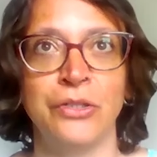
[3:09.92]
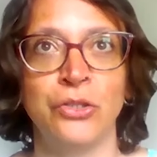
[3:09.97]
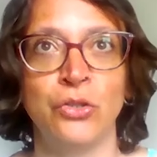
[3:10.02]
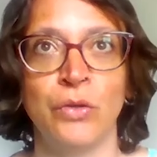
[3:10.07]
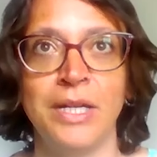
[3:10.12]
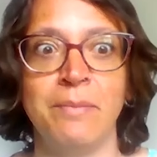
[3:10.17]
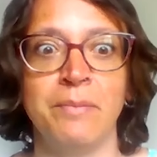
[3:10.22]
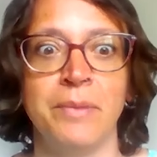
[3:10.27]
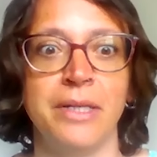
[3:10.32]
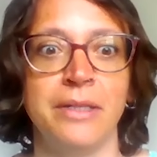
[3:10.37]

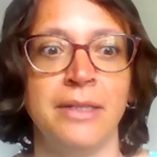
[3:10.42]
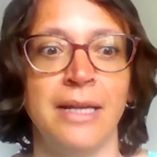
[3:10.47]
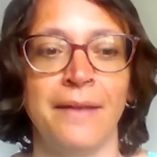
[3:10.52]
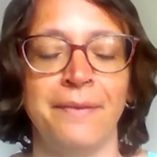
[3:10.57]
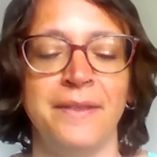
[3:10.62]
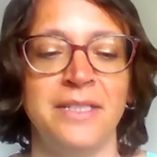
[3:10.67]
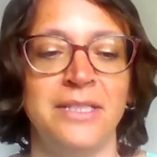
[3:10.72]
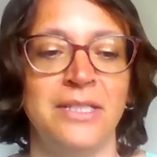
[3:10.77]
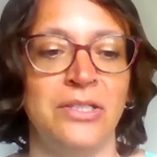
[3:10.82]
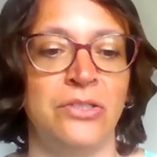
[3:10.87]
treatment,
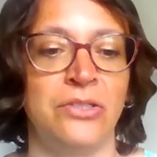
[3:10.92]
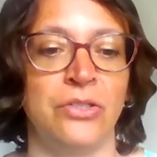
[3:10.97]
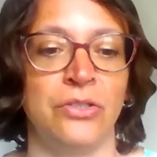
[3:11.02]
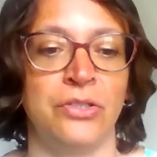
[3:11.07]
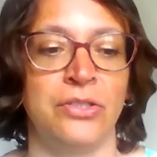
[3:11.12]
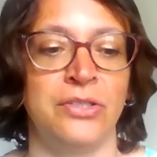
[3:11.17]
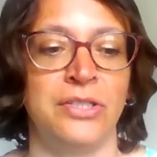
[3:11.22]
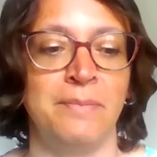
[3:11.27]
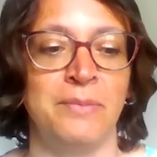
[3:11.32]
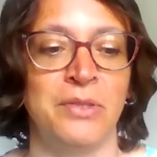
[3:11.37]
and this is
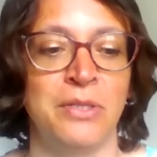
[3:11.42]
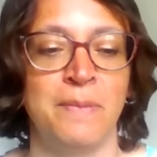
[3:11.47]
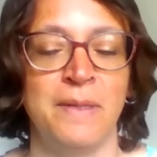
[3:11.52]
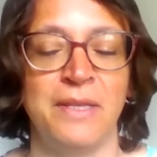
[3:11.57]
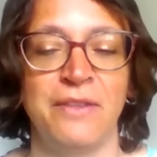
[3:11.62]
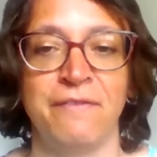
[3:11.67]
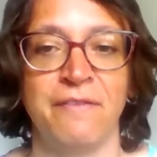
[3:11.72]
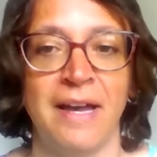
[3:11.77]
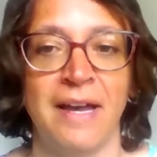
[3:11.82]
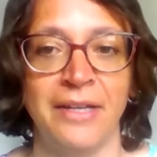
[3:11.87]
just seems to be
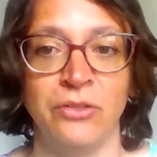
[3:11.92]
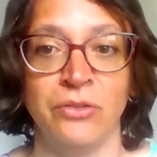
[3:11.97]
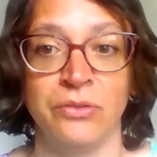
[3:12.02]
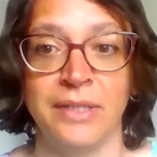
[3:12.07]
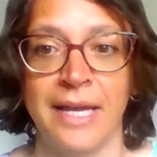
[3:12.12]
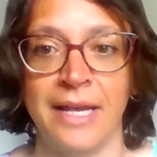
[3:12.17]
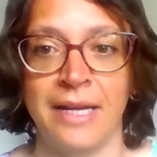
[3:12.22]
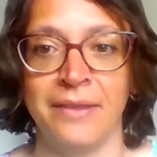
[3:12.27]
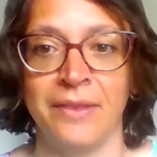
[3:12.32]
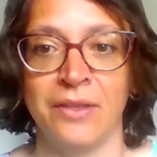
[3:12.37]
the final
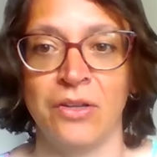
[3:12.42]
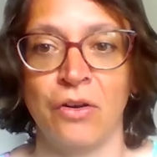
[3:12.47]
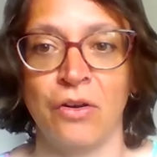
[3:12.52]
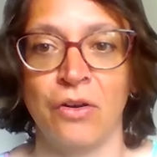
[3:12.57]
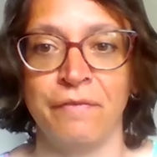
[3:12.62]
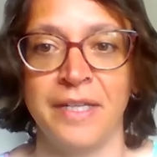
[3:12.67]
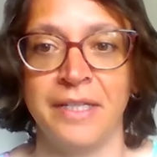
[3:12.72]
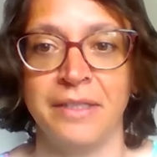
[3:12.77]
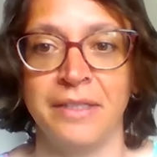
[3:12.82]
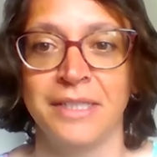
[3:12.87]
nail in the
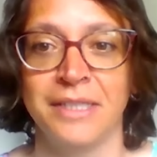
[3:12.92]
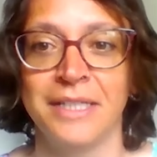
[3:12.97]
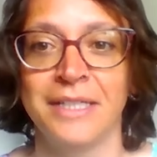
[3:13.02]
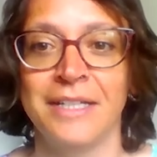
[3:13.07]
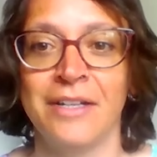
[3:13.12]
coffin.